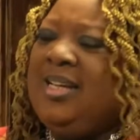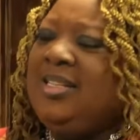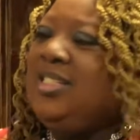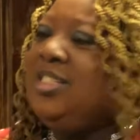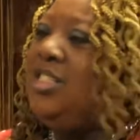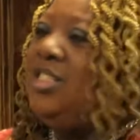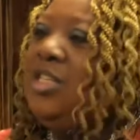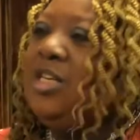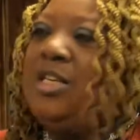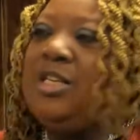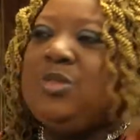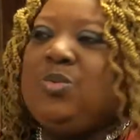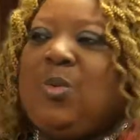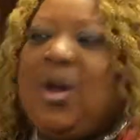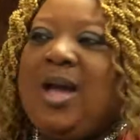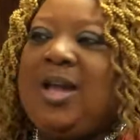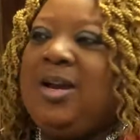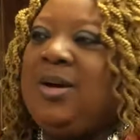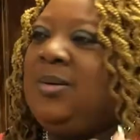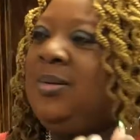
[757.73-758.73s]
He just took us
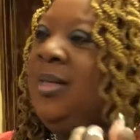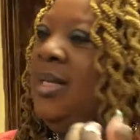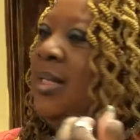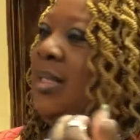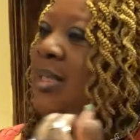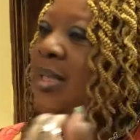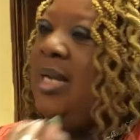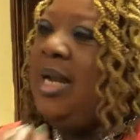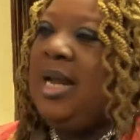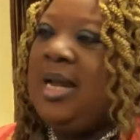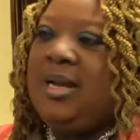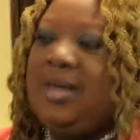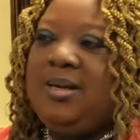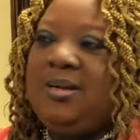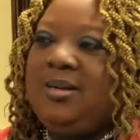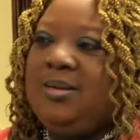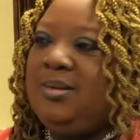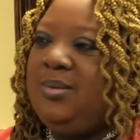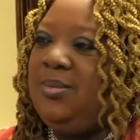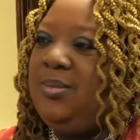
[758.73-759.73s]
right on into that
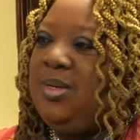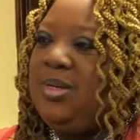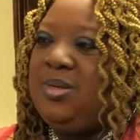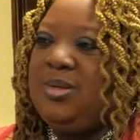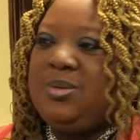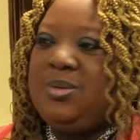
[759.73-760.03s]
real